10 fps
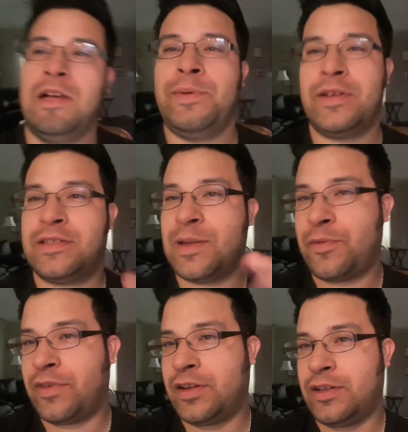I'm making a
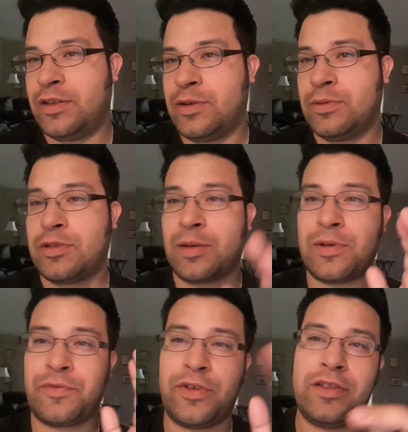separate video talking
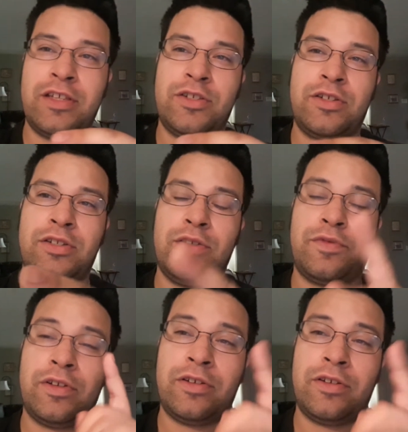about the free things you can do for